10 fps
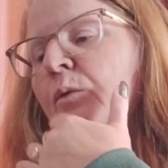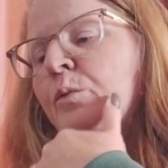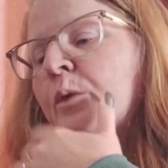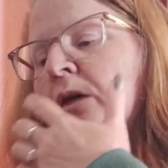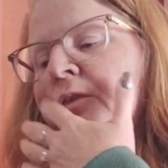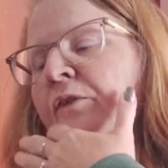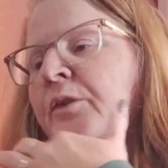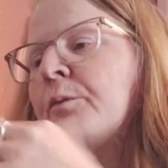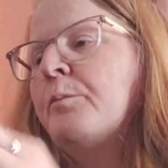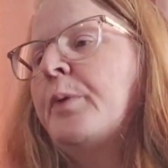
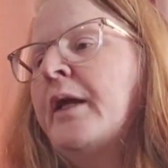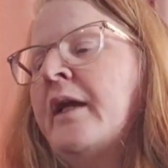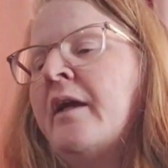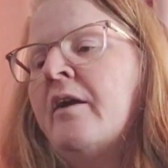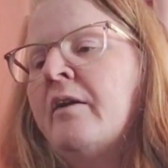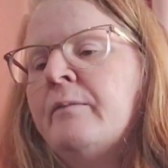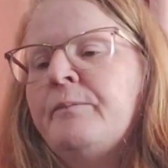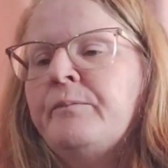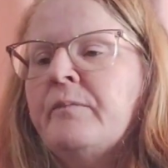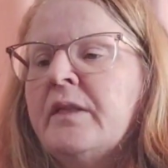woven pair.
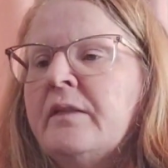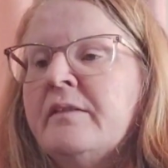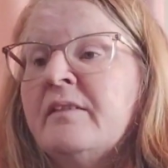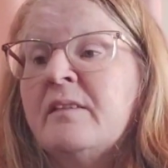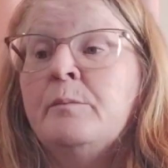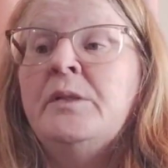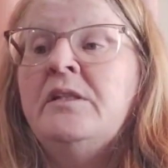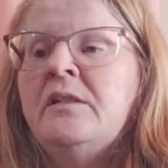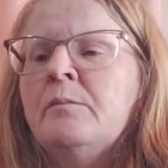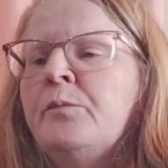This is a
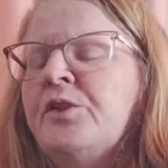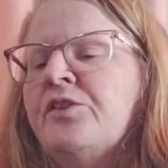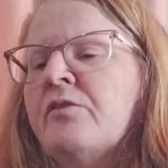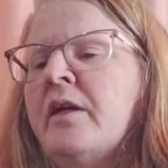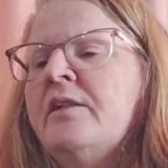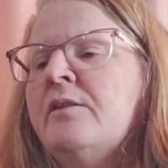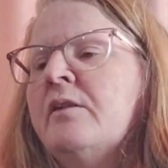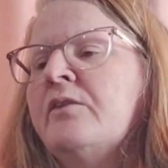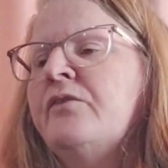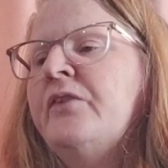medium, which is great.
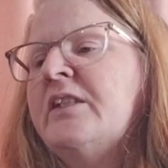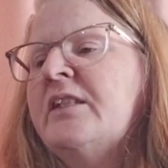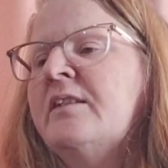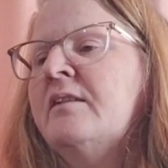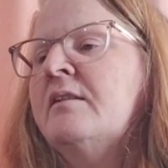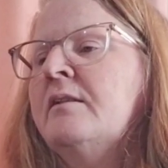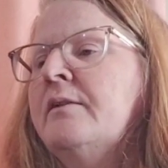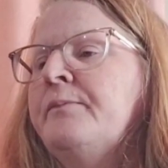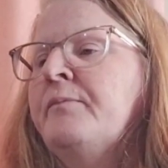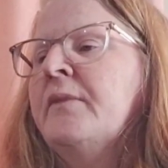So it fits
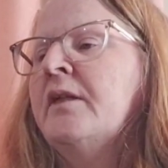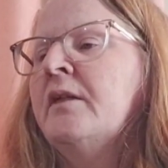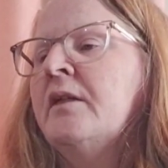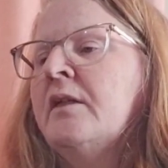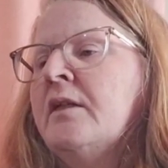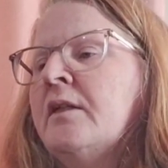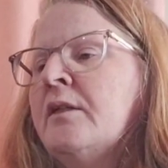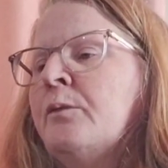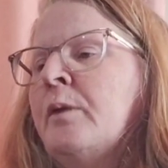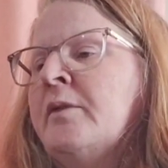
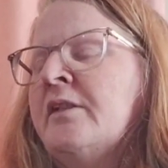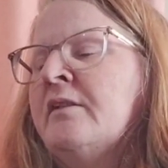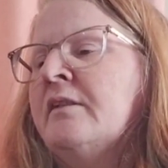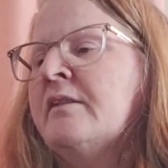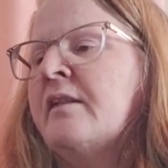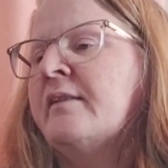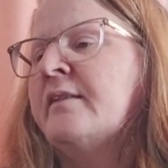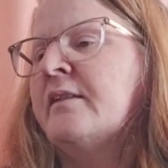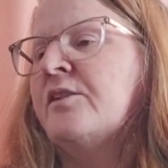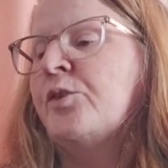women size
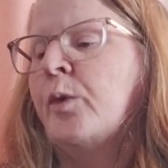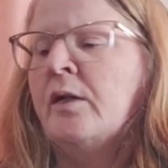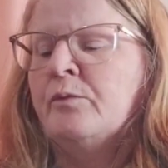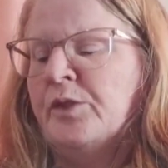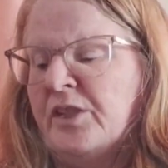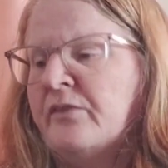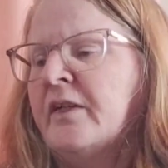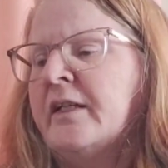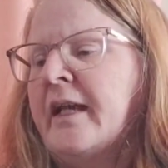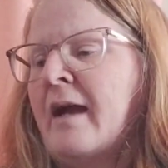6 to 12, which is
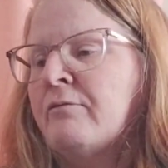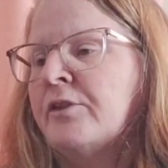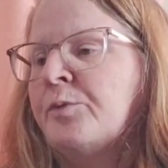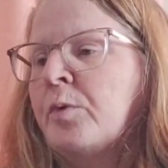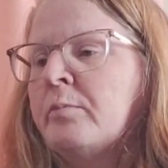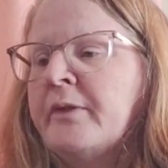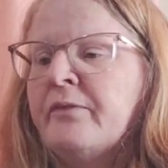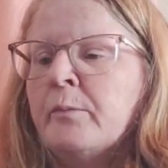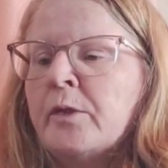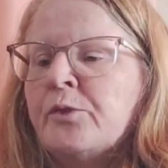fairly average probably
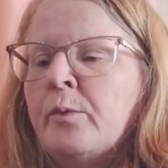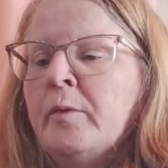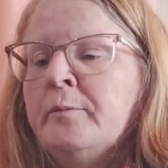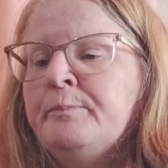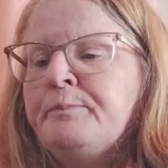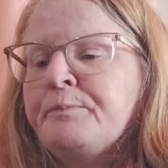for most women.